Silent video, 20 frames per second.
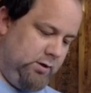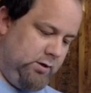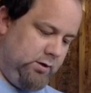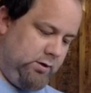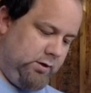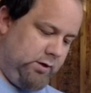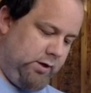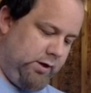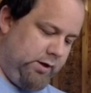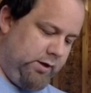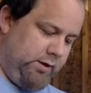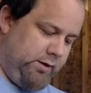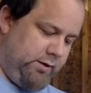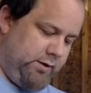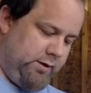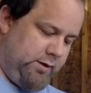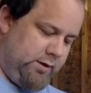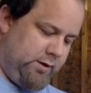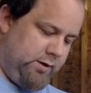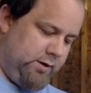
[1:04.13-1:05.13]
Okay,
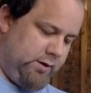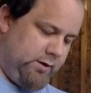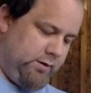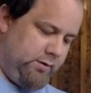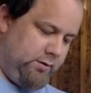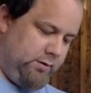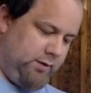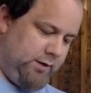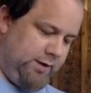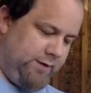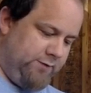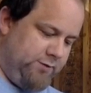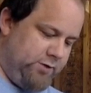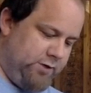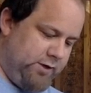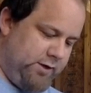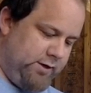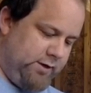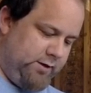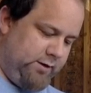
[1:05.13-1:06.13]
then live
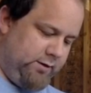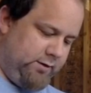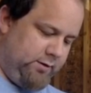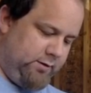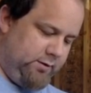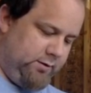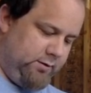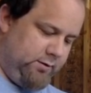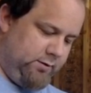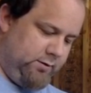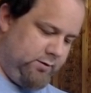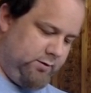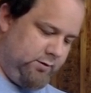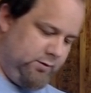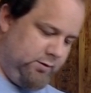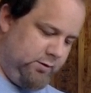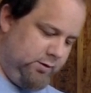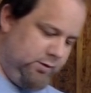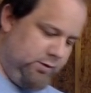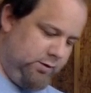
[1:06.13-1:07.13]
chat.
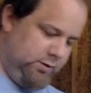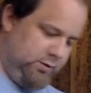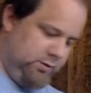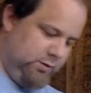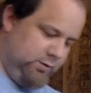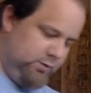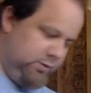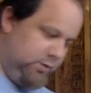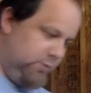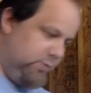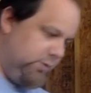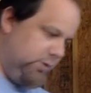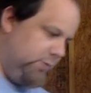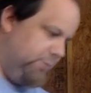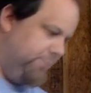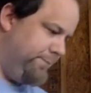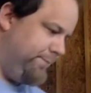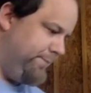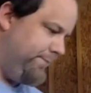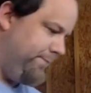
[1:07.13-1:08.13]
There we go.
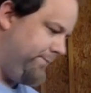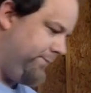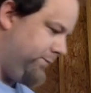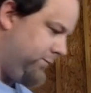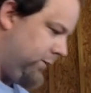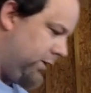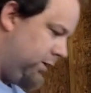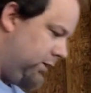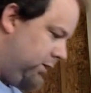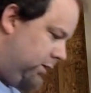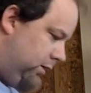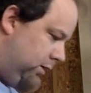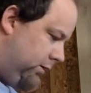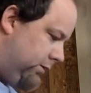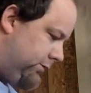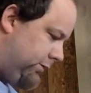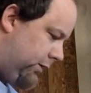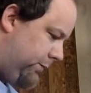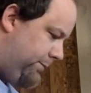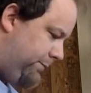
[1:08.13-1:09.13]

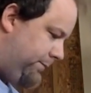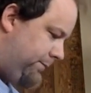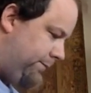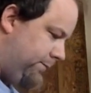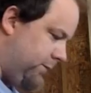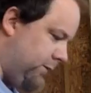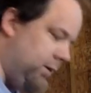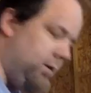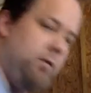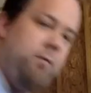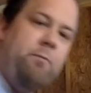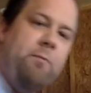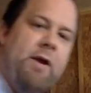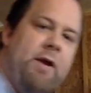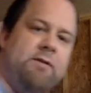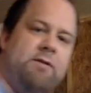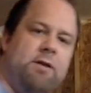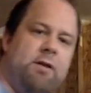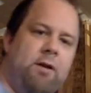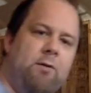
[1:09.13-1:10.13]
So,
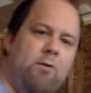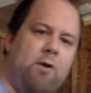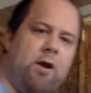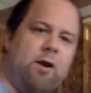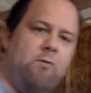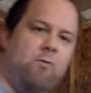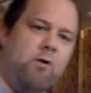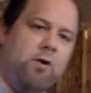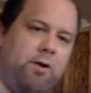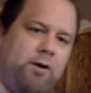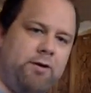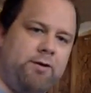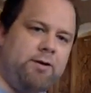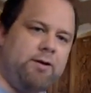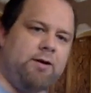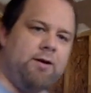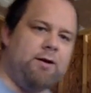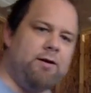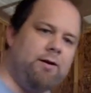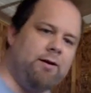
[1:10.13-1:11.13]
basically what I wanted
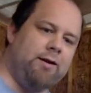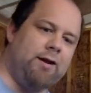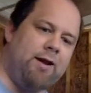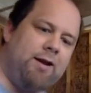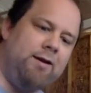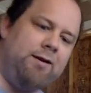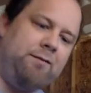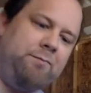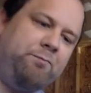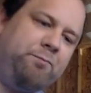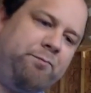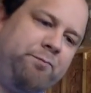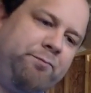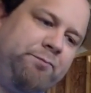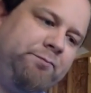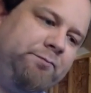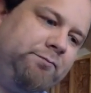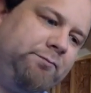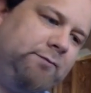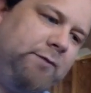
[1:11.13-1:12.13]

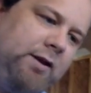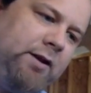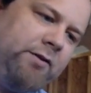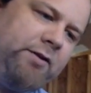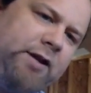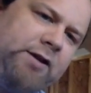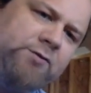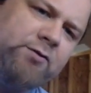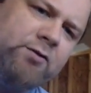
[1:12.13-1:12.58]
thanks for